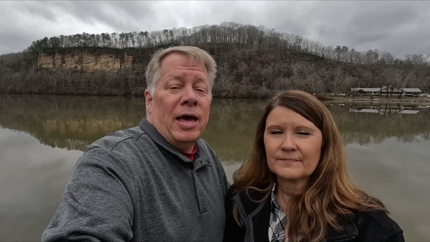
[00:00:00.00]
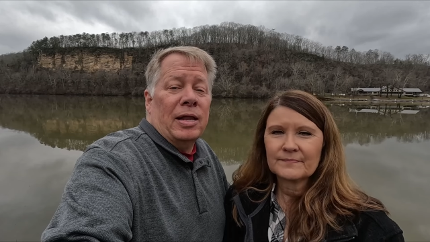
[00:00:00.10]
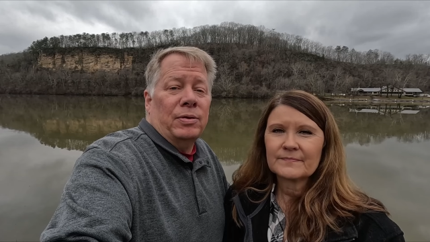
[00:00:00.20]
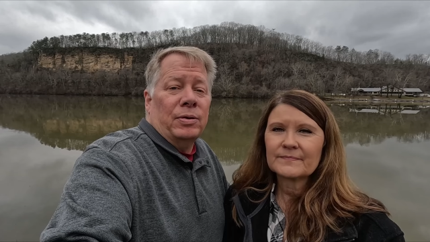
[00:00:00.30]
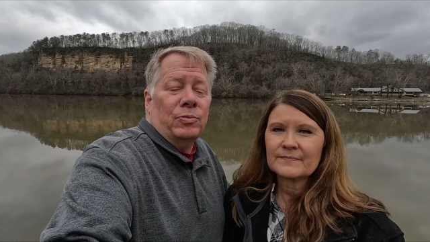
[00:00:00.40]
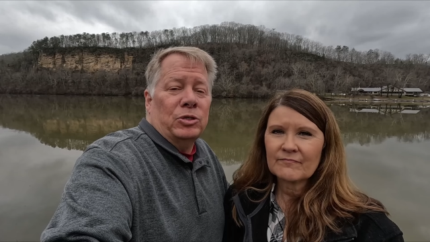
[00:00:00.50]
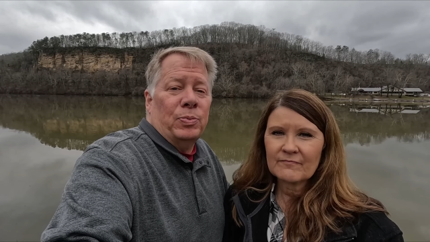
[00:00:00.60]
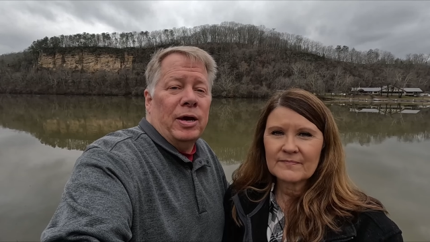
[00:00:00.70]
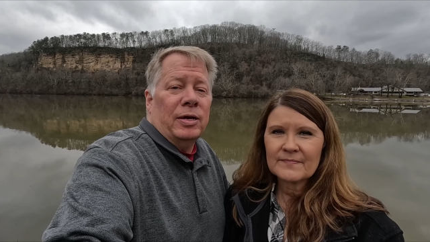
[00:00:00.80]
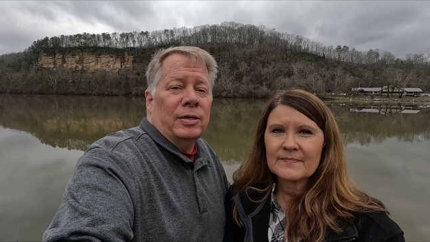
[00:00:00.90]
Speaker 1: that
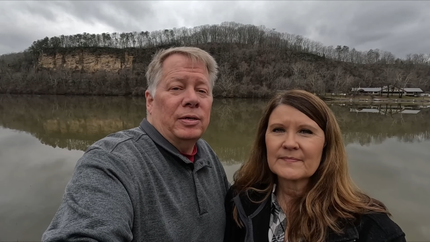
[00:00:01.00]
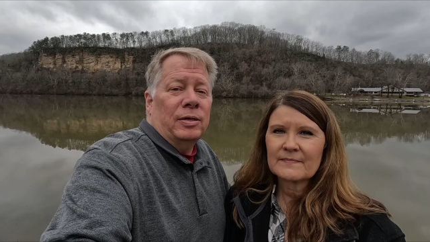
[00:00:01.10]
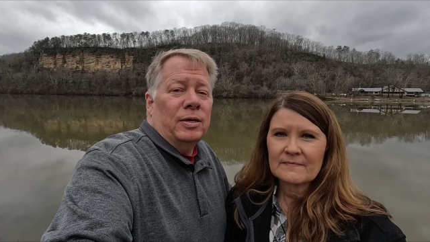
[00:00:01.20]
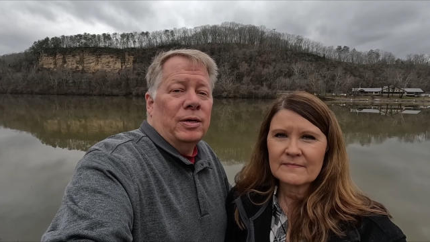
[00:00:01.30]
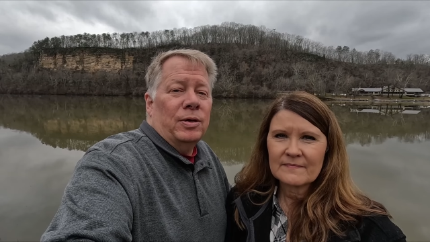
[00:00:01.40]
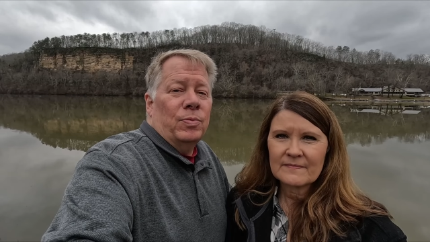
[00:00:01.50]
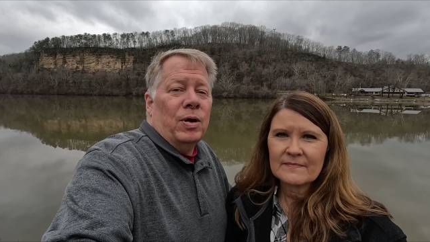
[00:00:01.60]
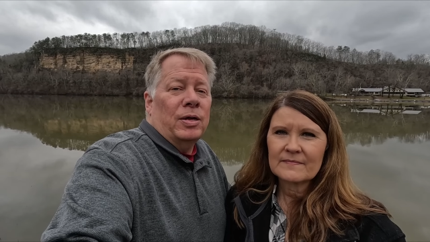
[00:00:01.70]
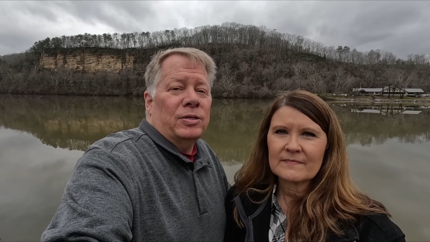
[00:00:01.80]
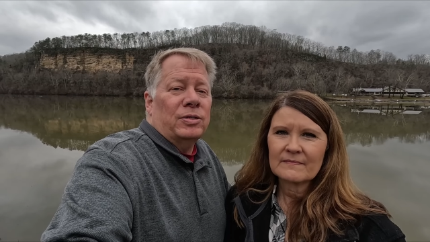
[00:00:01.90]
respect,
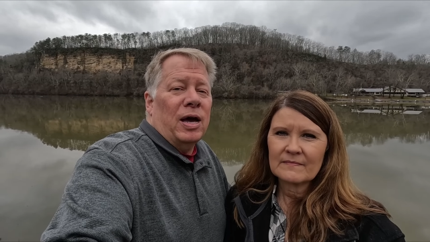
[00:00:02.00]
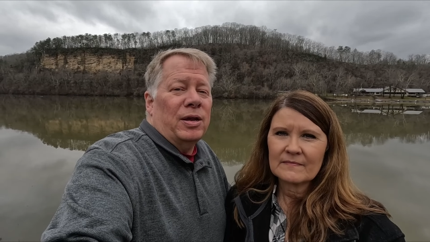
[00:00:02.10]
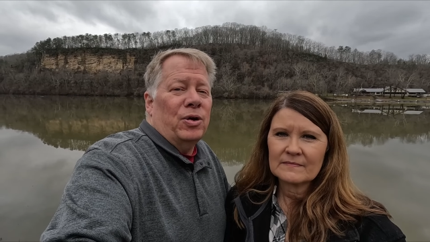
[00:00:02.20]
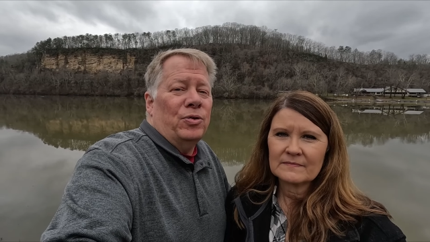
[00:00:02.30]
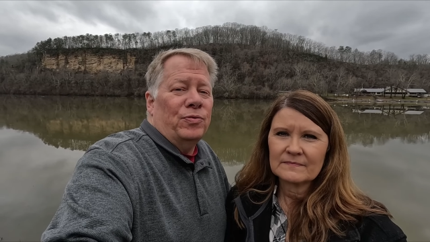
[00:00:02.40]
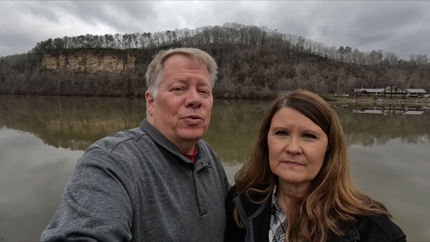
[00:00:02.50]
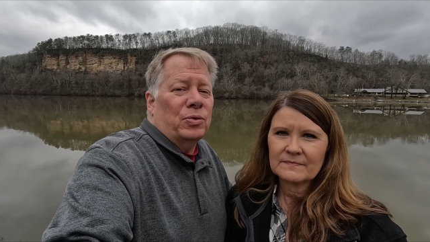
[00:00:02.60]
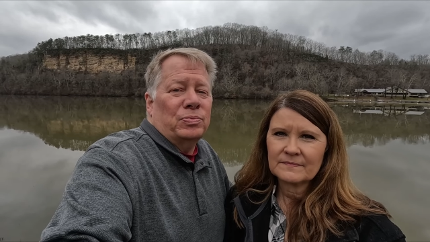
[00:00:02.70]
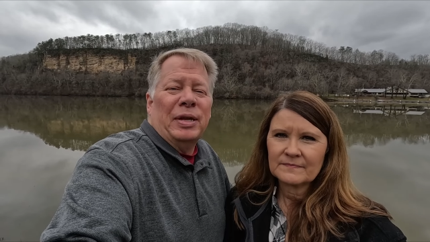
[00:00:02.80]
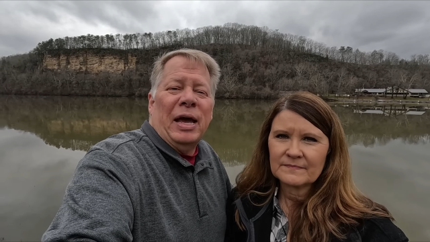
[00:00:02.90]
but it's not known
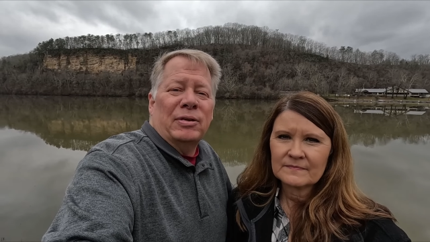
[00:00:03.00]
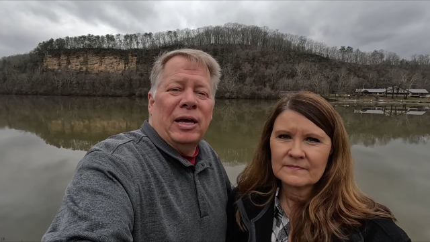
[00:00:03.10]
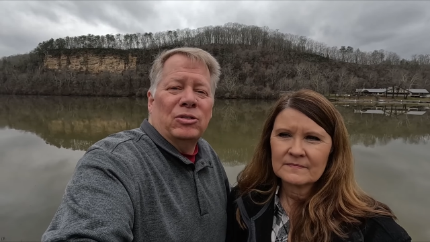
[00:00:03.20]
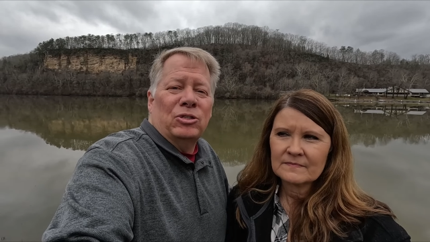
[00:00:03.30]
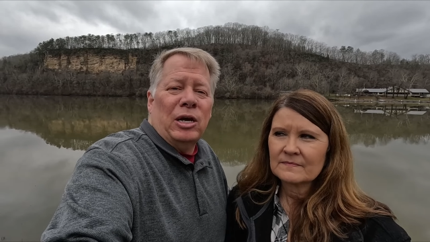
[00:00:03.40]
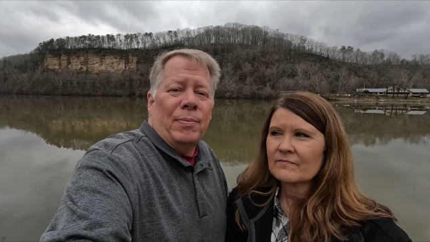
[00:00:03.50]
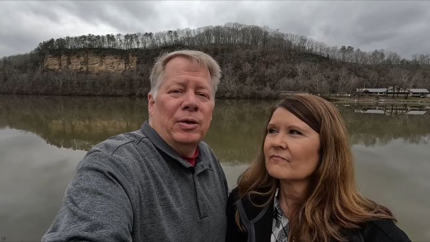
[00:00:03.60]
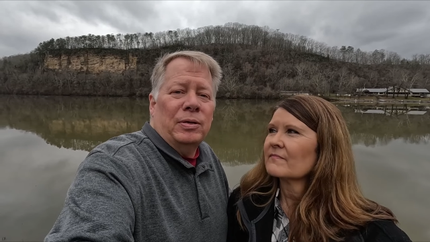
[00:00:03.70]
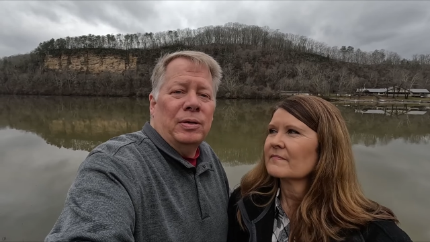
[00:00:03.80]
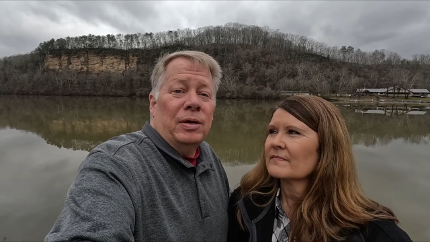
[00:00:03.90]
for downtown
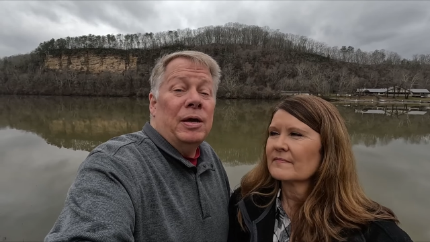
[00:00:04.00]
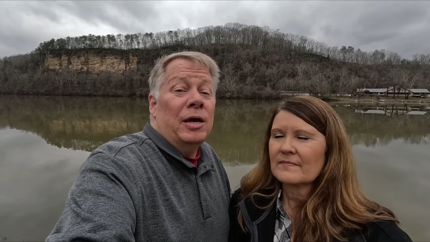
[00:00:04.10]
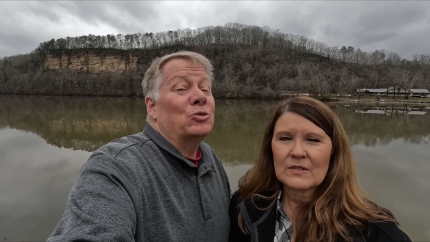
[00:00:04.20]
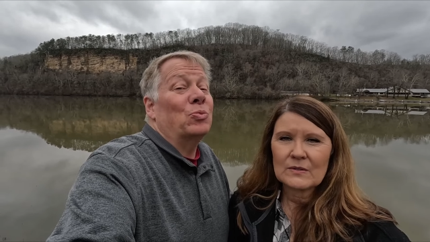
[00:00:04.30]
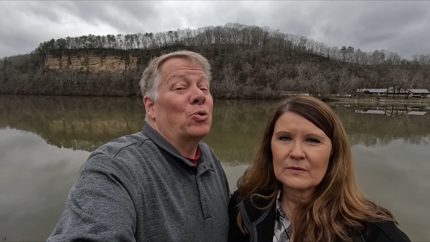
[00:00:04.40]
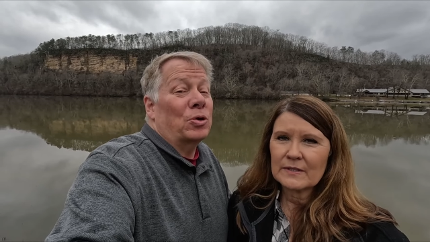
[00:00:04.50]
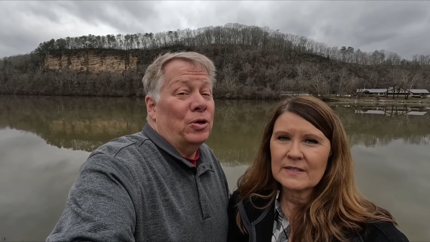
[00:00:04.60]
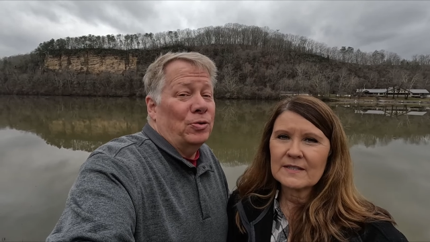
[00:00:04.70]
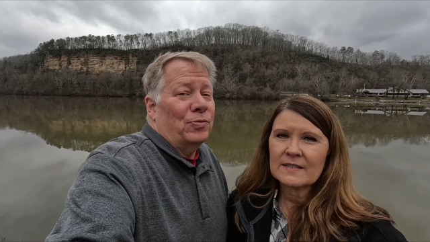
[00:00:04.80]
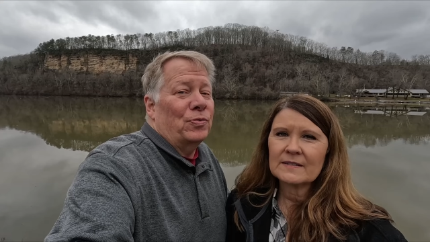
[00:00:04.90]
shopping. It's more
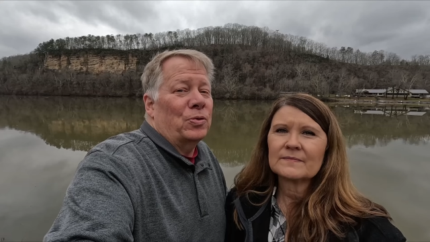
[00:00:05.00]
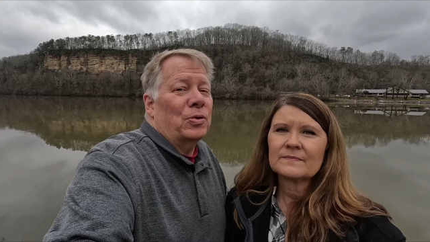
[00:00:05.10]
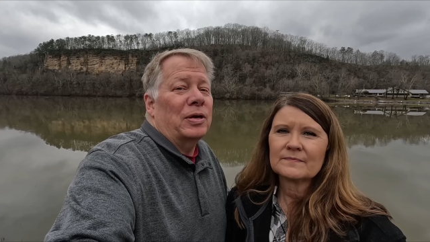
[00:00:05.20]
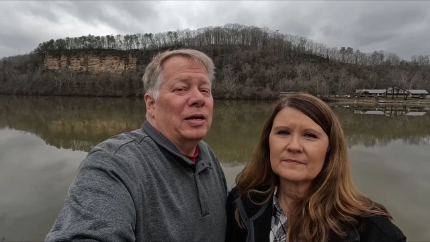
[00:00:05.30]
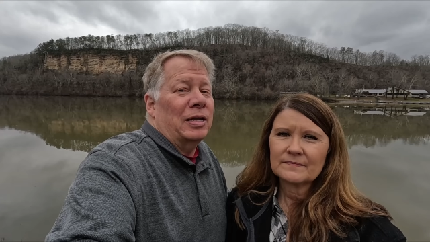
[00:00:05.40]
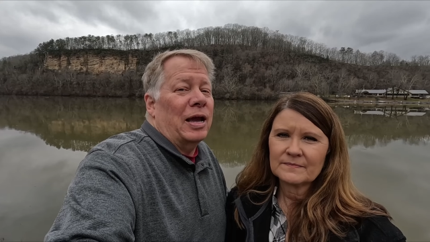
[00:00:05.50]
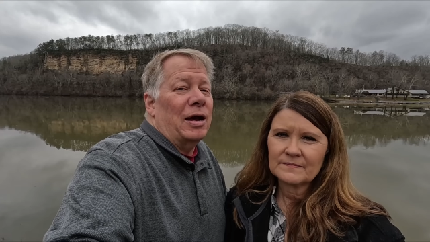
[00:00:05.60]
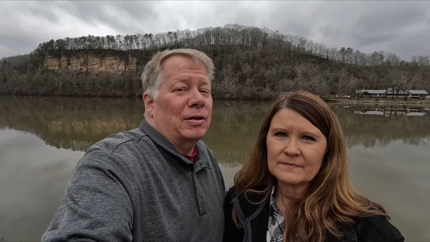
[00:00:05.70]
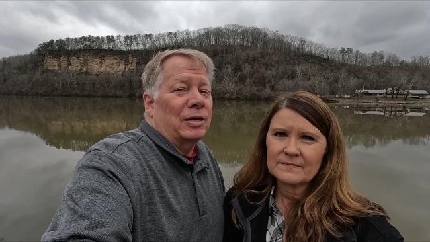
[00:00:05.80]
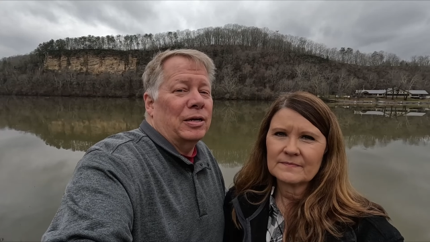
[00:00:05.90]
known for getting
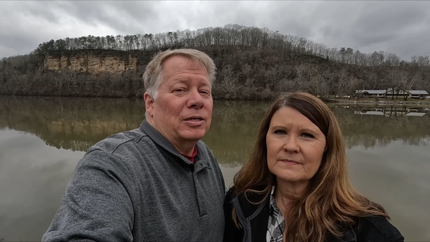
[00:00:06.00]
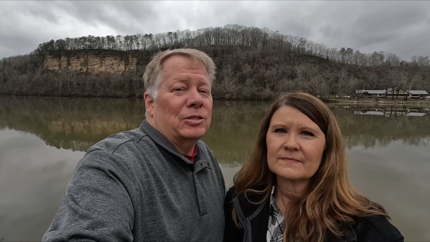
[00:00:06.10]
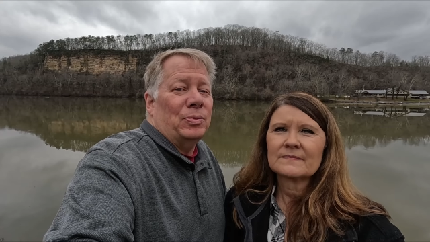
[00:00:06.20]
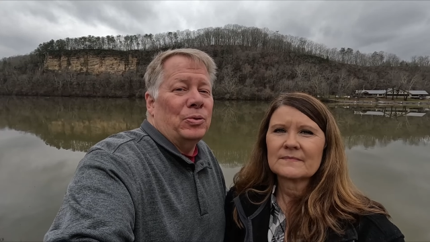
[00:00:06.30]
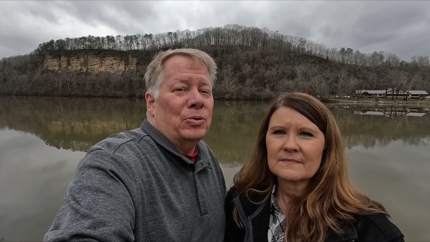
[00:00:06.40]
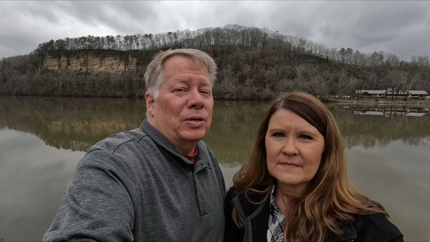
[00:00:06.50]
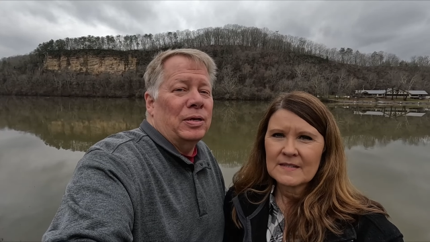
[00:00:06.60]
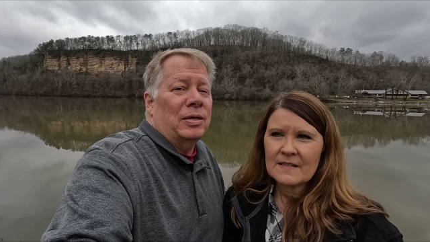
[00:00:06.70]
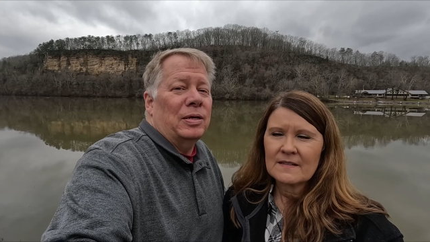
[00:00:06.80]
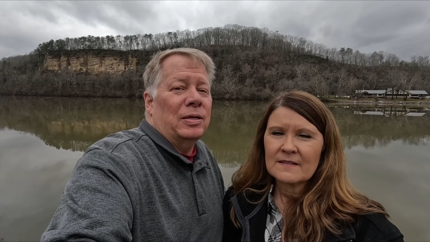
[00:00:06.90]
out and
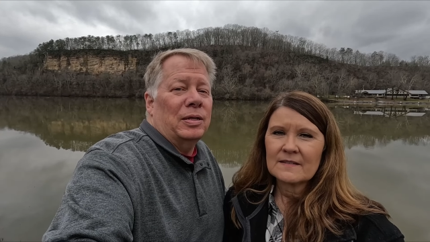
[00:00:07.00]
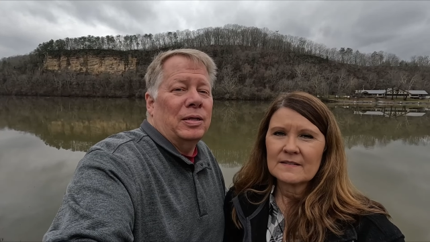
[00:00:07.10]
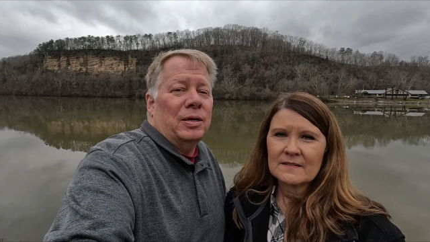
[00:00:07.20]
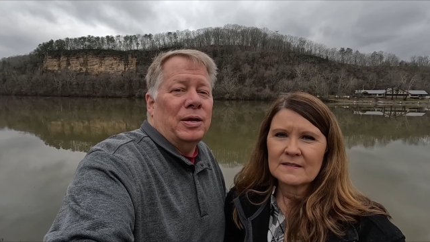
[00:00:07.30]
exploring the